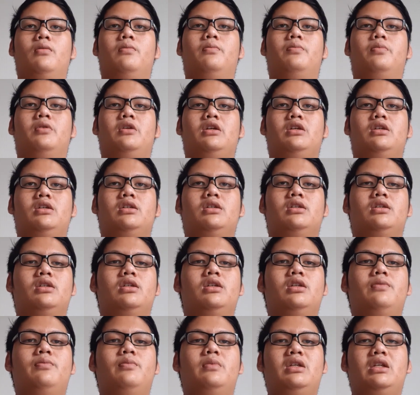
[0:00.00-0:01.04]

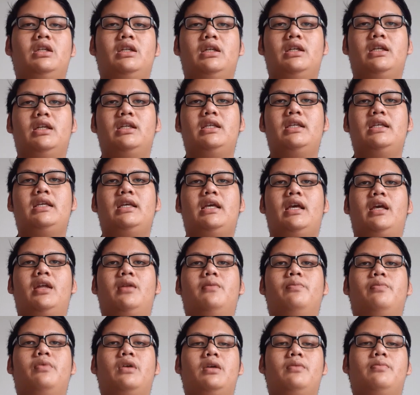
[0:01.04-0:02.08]
Preliminary
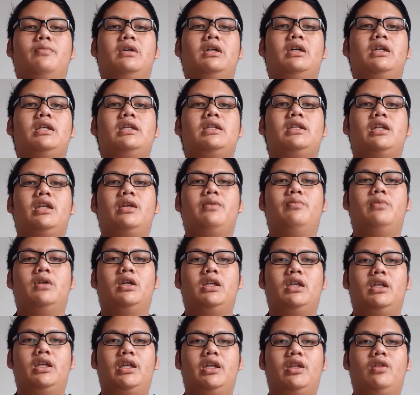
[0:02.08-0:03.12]
and primary
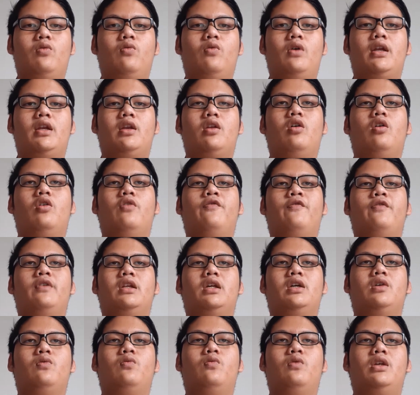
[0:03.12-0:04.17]
treatment is one of
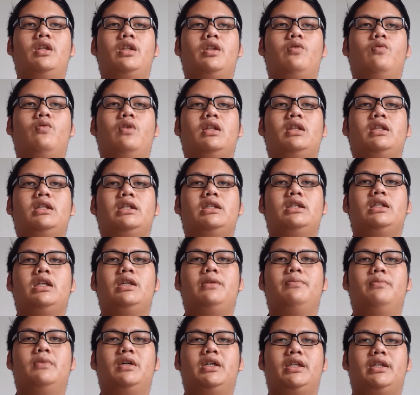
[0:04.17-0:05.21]
the wastewater
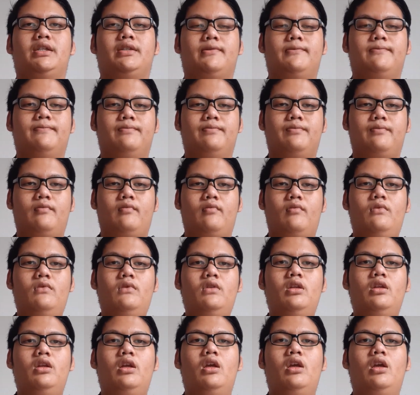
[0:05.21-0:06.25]
treatment.
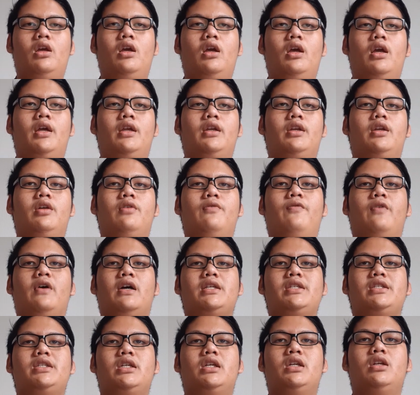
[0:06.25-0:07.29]
The
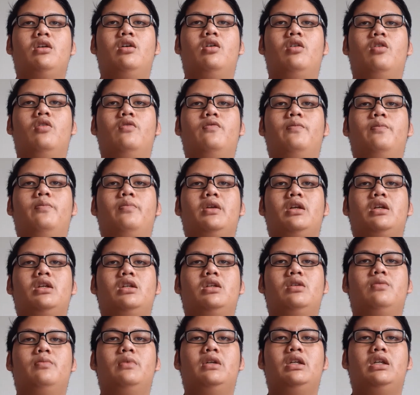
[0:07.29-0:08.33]
function of
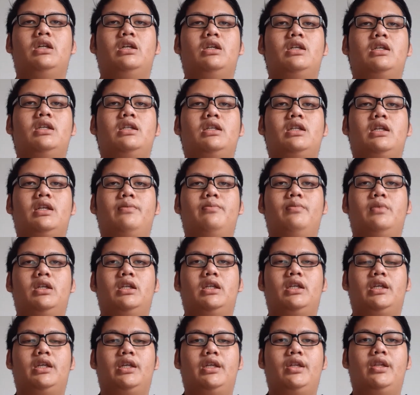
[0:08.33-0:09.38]
preliminary
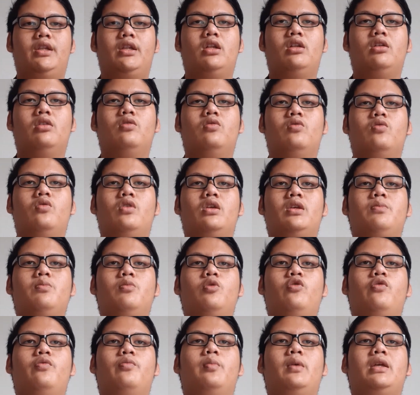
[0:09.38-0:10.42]
treatment is to
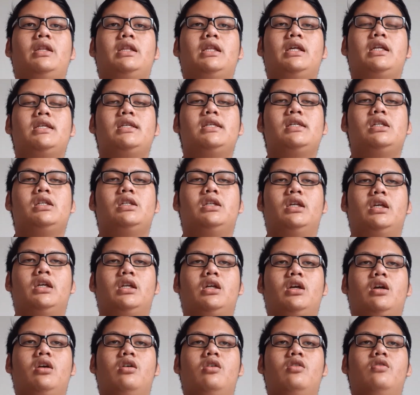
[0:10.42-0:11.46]
remove material that
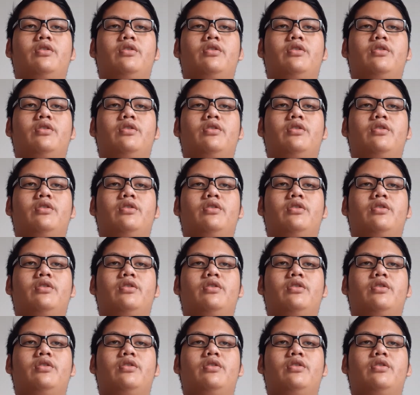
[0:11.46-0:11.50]
cause